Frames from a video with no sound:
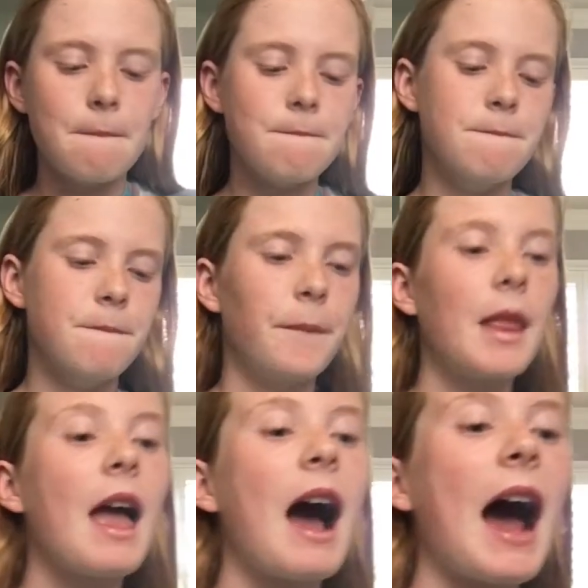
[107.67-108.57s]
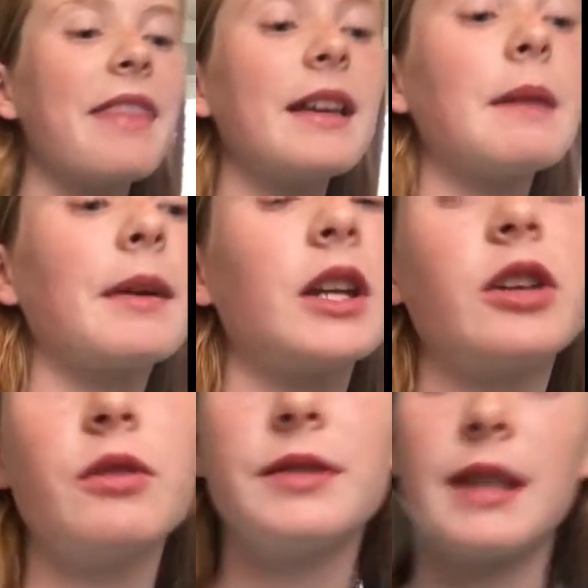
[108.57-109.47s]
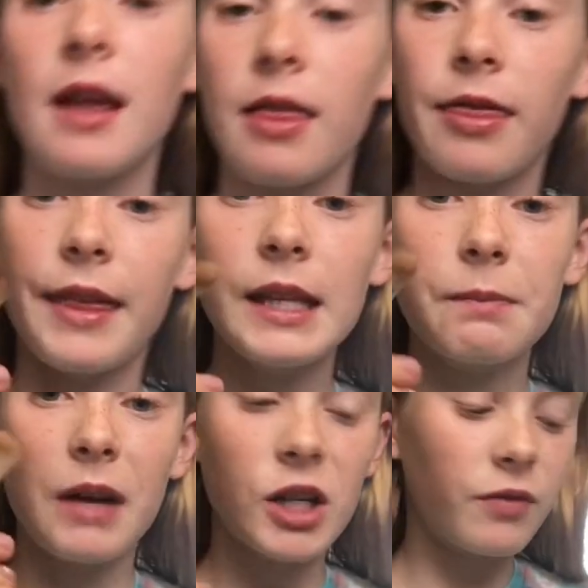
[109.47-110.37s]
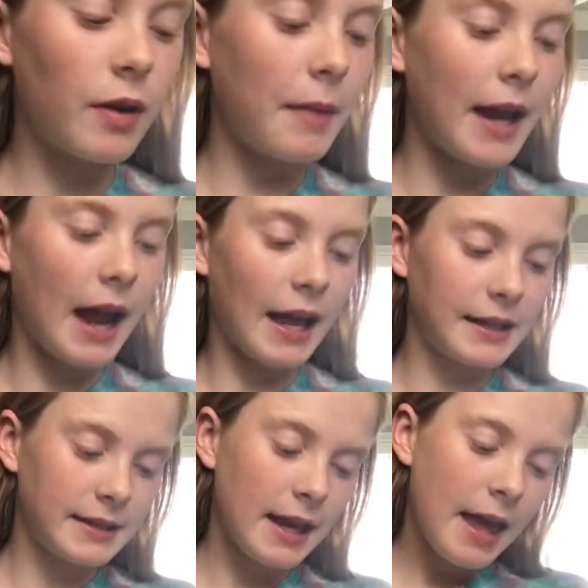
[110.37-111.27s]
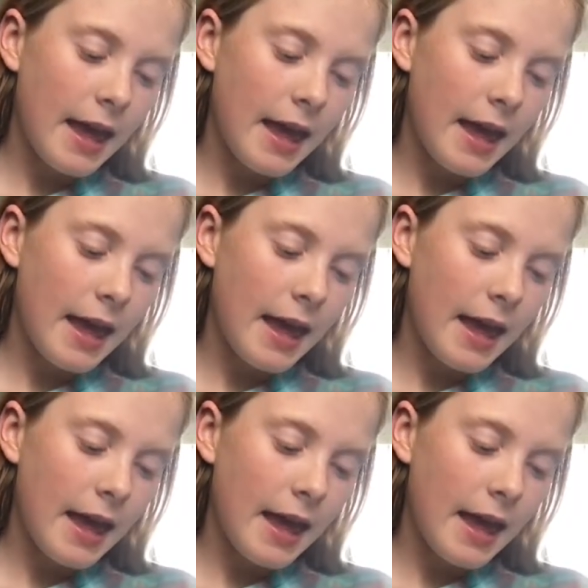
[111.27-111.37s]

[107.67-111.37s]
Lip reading: I think I'm gonna use this brush for my eyes,